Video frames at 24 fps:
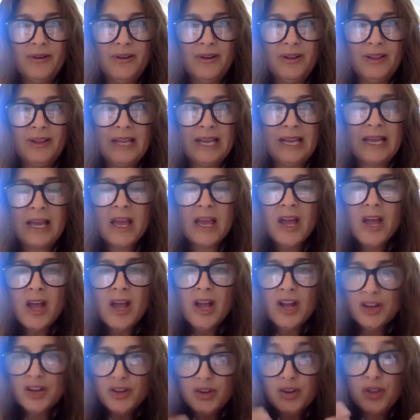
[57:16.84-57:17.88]
like
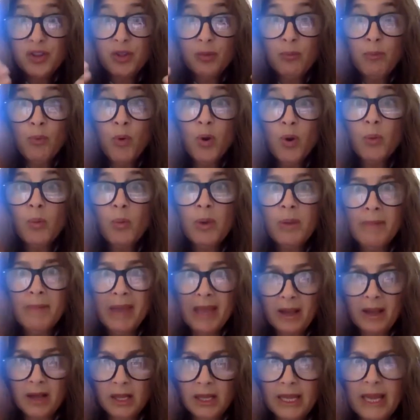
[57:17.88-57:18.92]
the more we
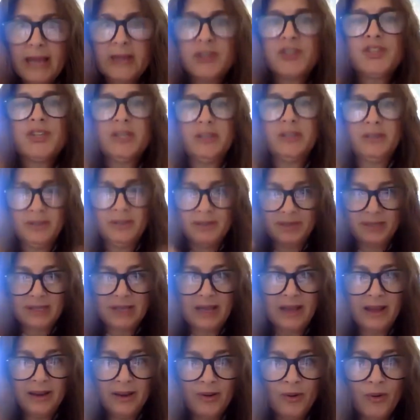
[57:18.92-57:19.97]
make collections
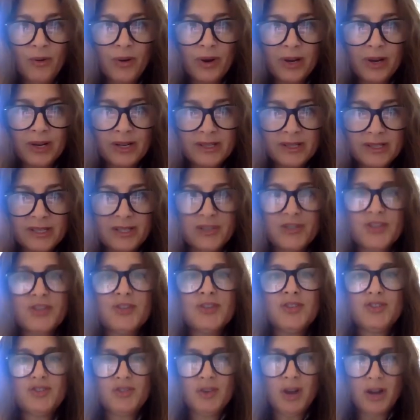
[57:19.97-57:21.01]
and
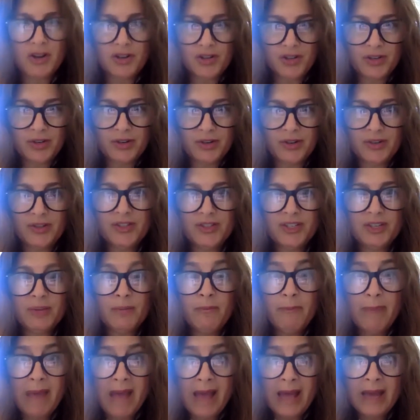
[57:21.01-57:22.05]
organizational structures to
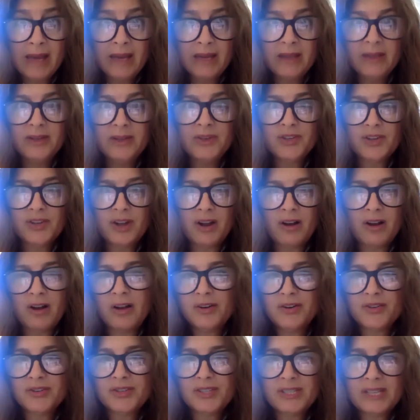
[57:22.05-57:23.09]
manage our
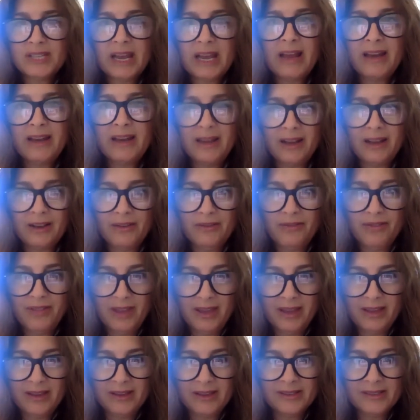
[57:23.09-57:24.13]
understanding of
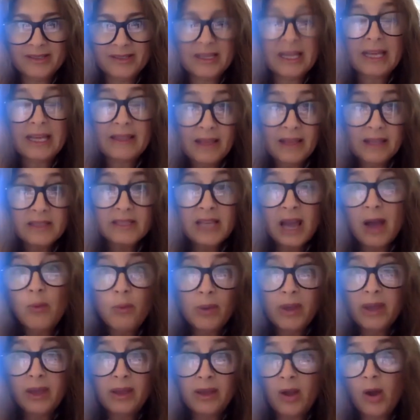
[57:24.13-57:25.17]
things, like that's how
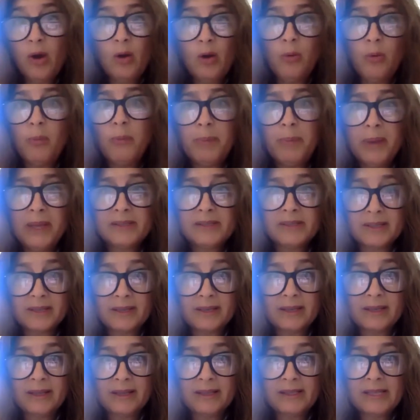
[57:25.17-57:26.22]
we cope,
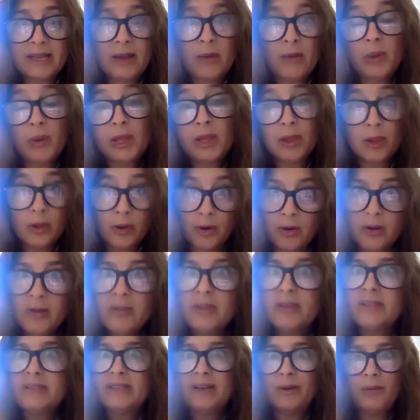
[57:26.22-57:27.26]
basically. That's how we
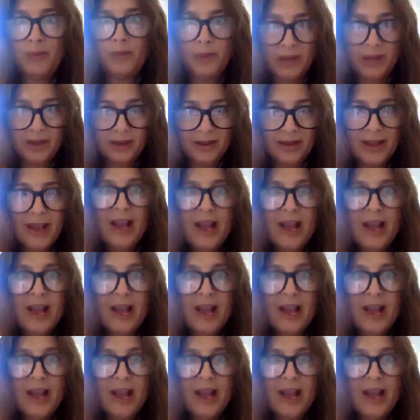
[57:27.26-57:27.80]
learn, that's how we